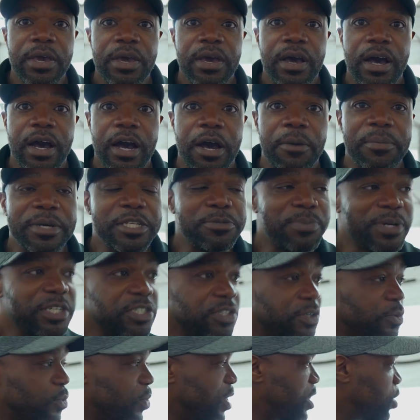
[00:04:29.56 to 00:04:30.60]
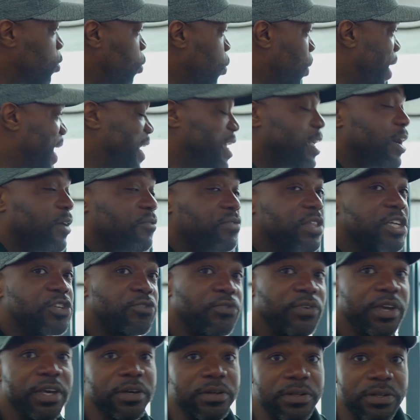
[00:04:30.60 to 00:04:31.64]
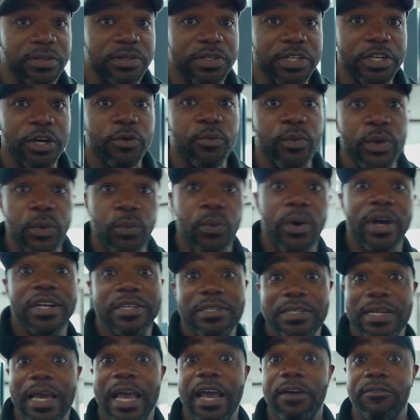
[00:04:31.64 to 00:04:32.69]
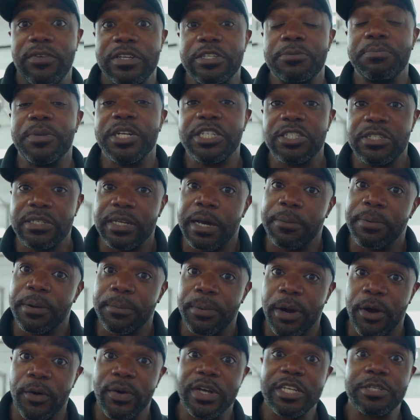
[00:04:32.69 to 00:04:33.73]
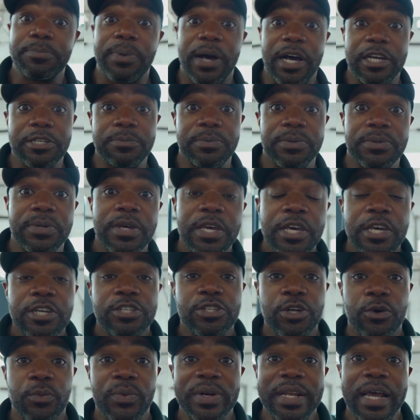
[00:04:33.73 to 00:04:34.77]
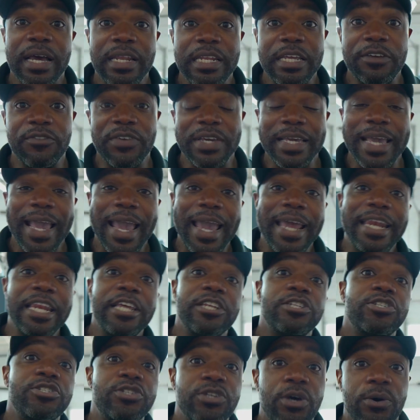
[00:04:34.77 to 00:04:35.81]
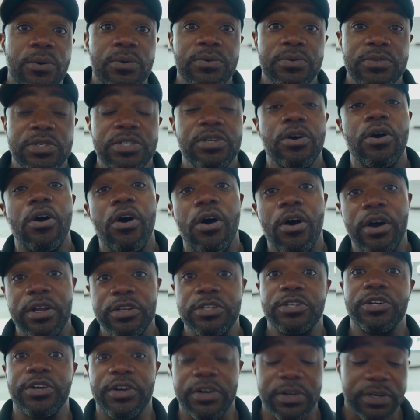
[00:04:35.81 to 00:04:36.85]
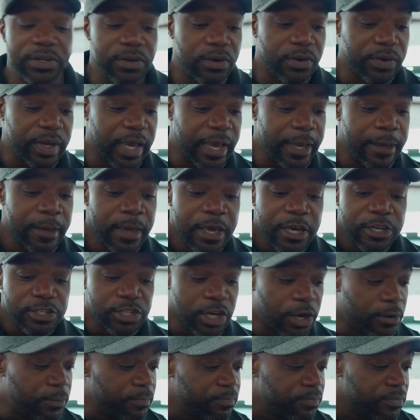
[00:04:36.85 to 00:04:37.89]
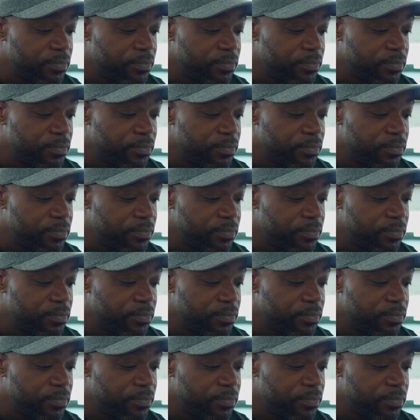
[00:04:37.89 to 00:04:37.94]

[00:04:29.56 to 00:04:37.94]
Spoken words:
especially with the weight of this vehicle. You know, we want to have as much stopping power as possible. So we're not leaving any stones unturned, okay? So